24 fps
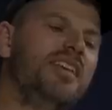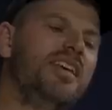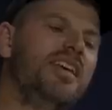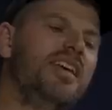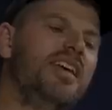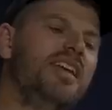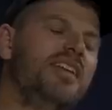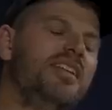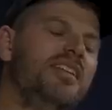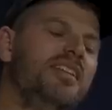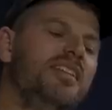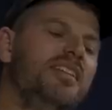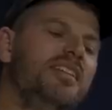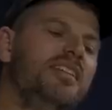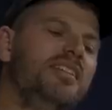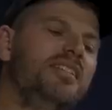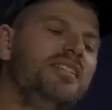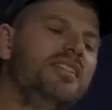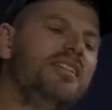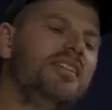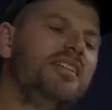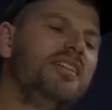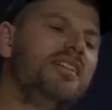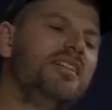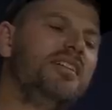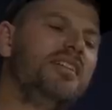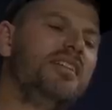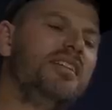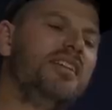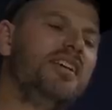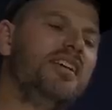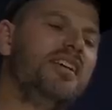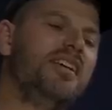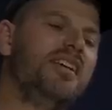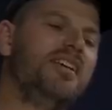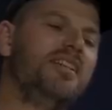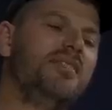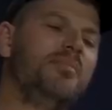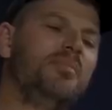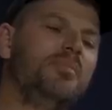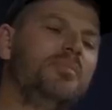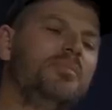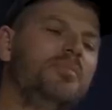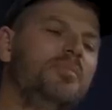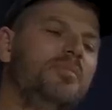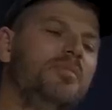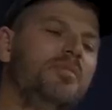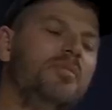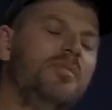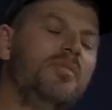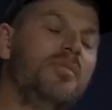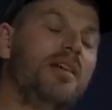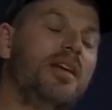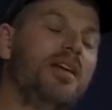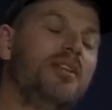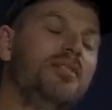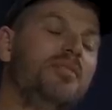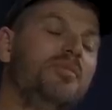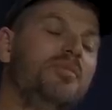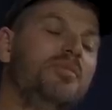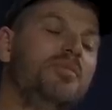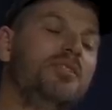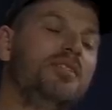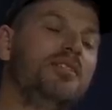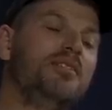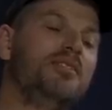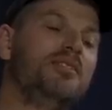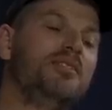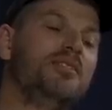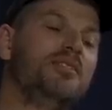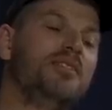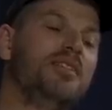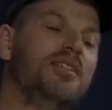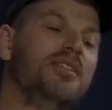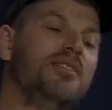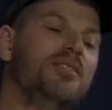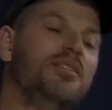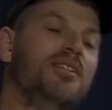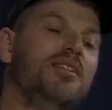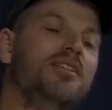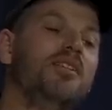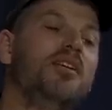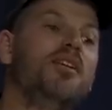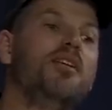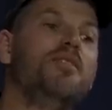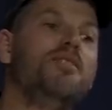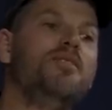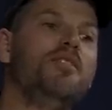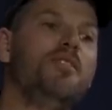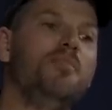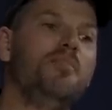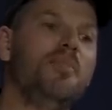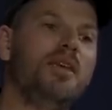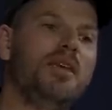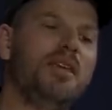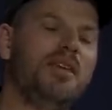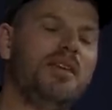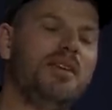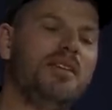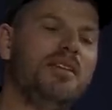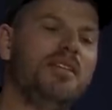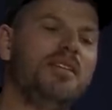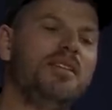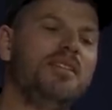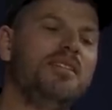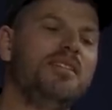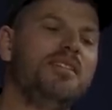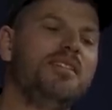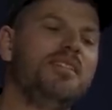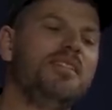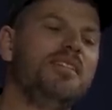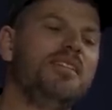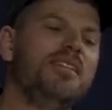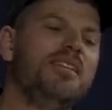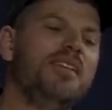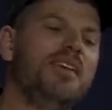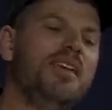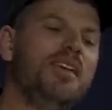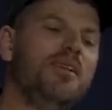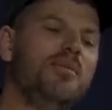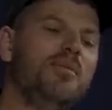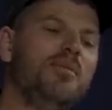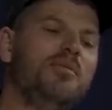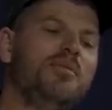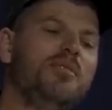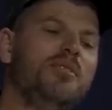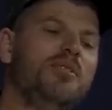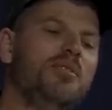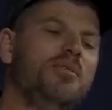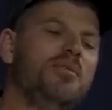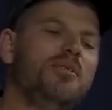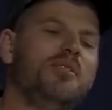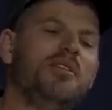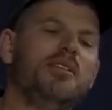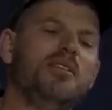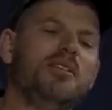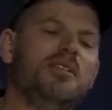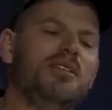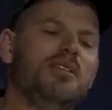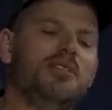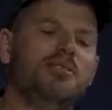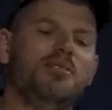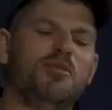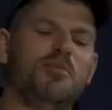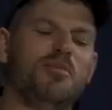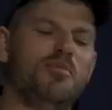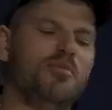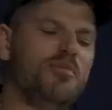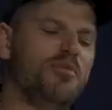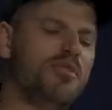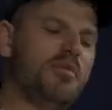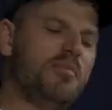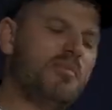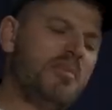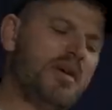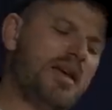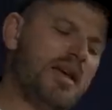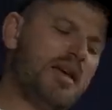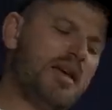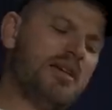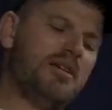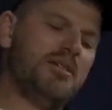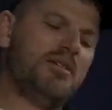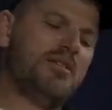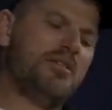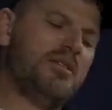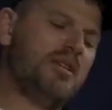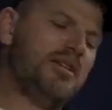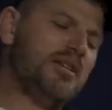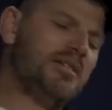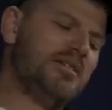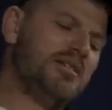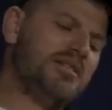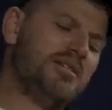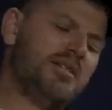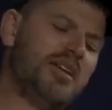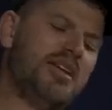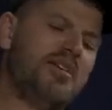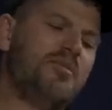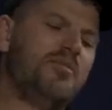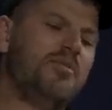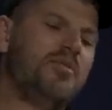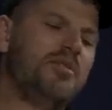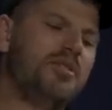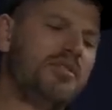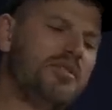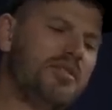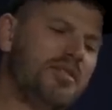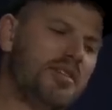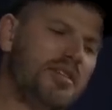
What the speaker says: ate a lot at random places like the Coffee Bean. And we would go and get like some prepackaged like sandwich.